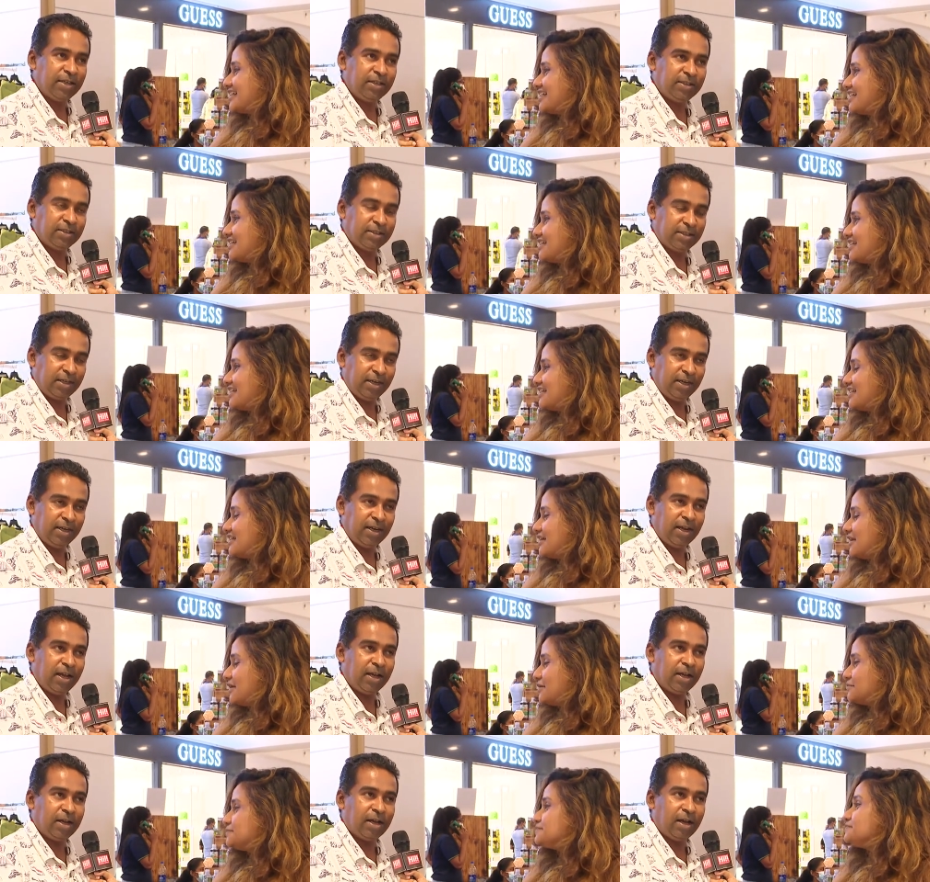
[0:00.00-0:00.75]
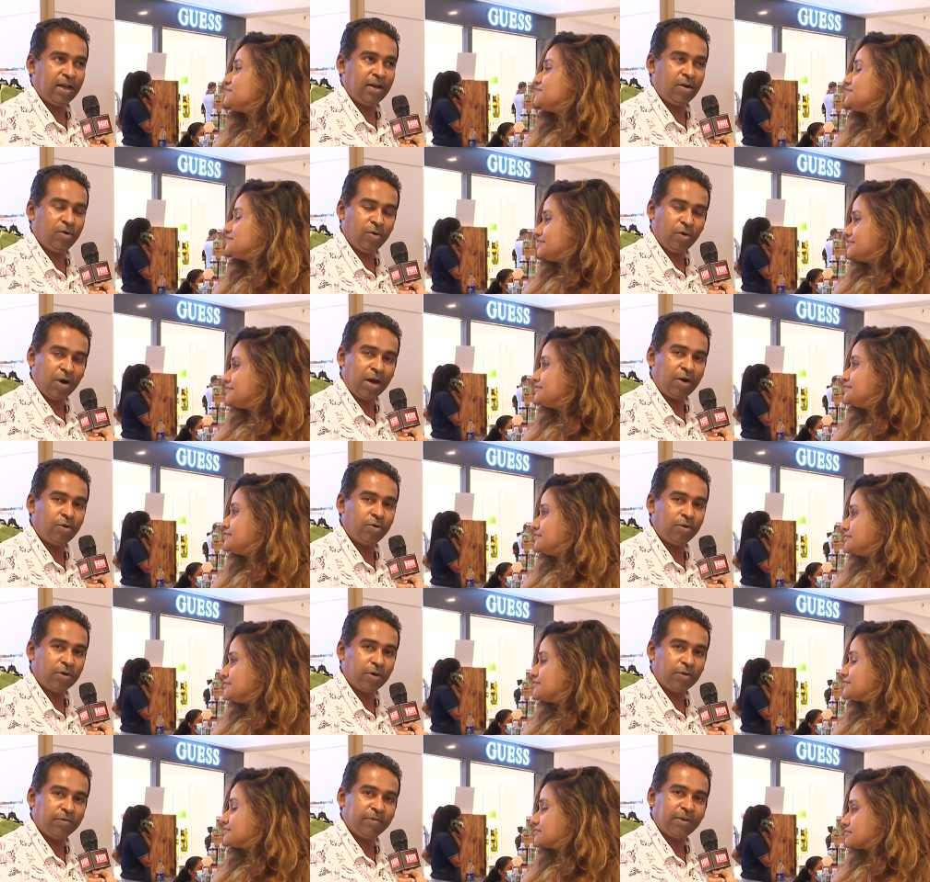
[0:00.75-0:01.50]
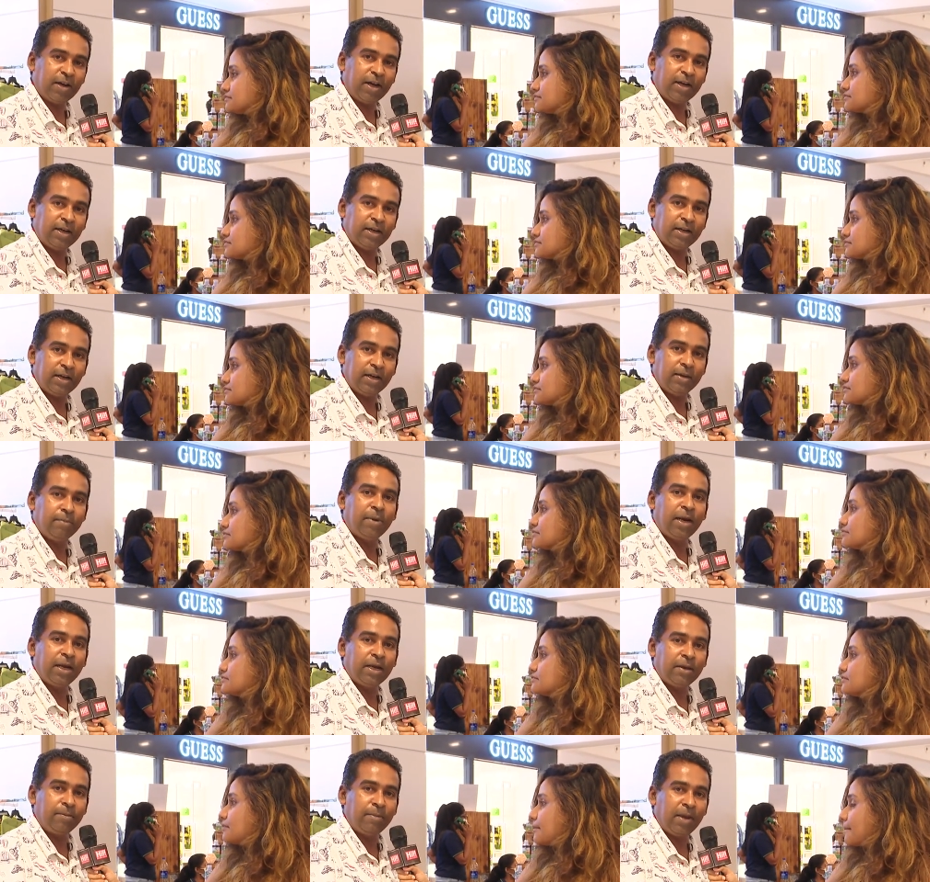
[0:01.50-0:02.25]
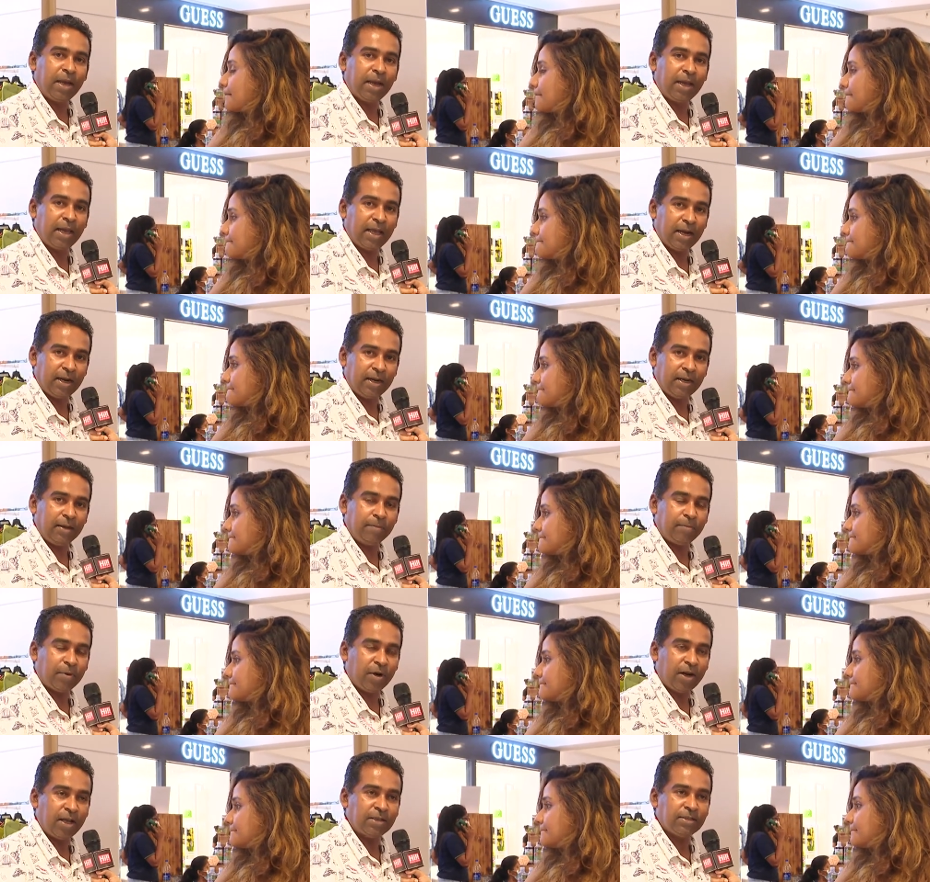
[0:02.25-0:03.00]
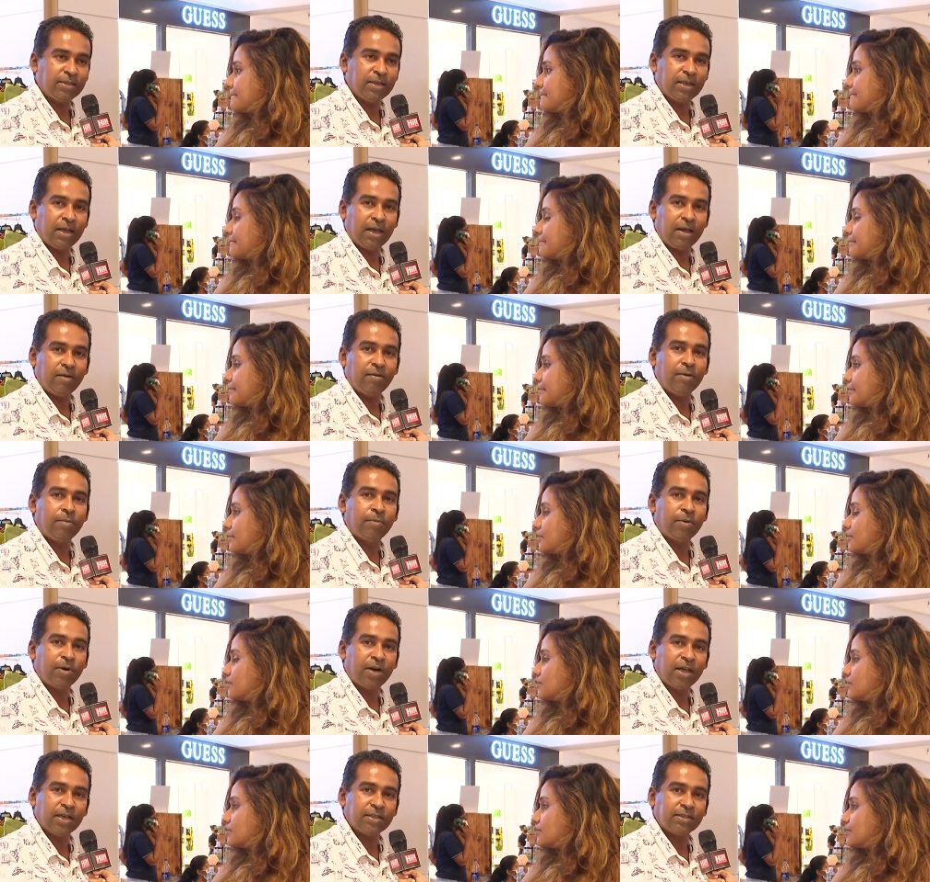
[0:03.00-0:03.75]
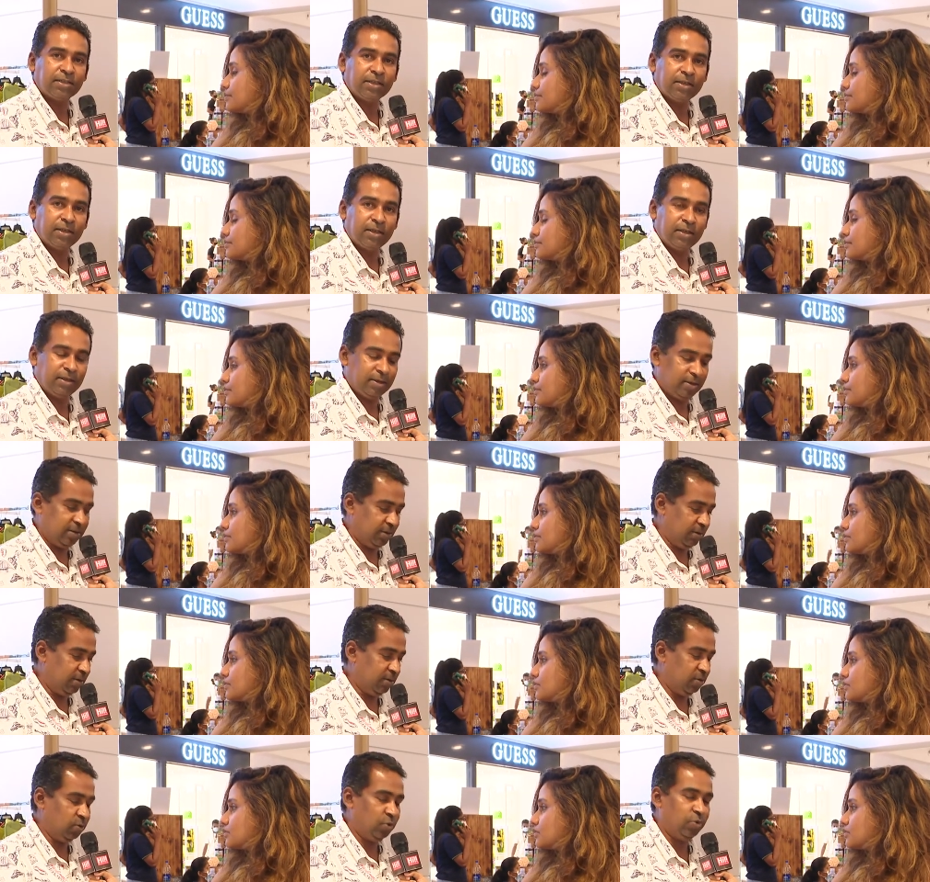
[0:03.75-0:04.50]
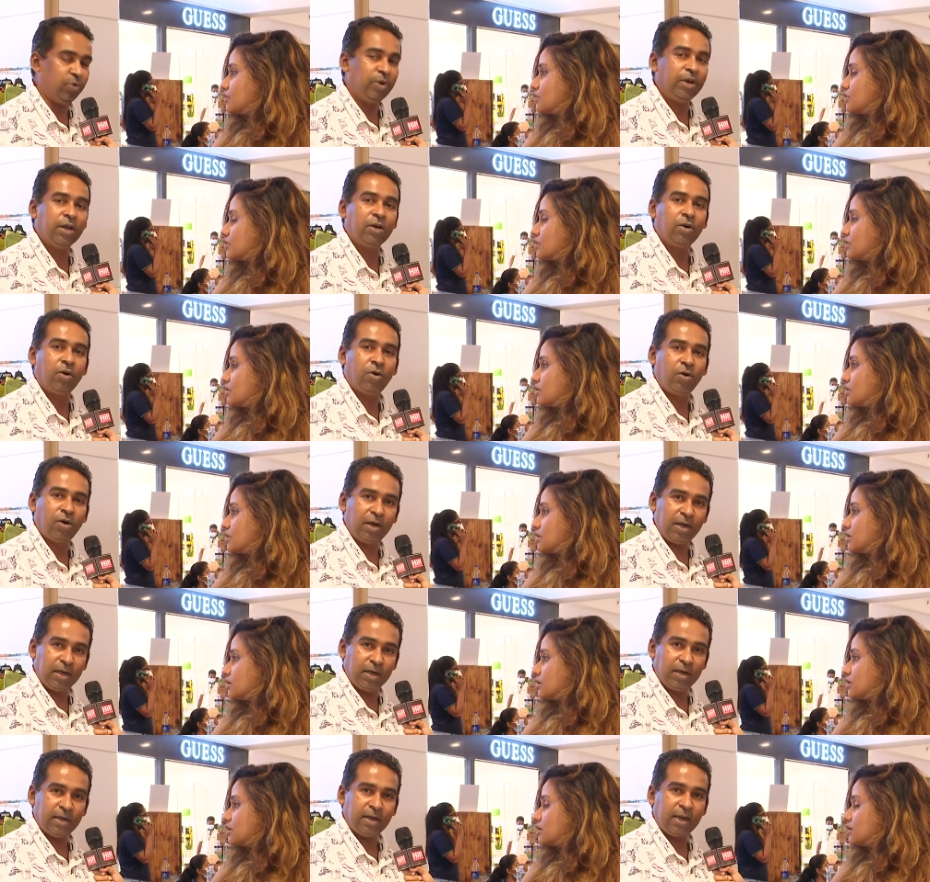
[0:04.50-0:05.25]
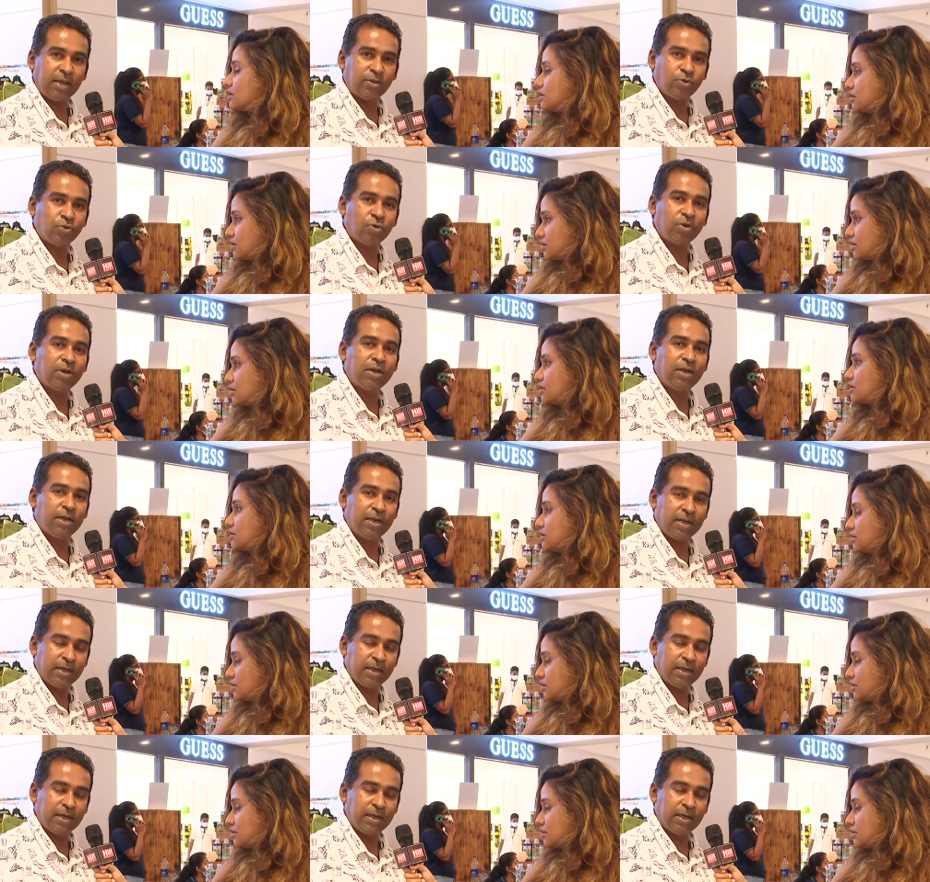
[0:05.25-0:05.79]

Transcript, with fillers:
Speaker 1: in Sri Lanka or out of country, money back guarantee products. Our products uh, doing all natural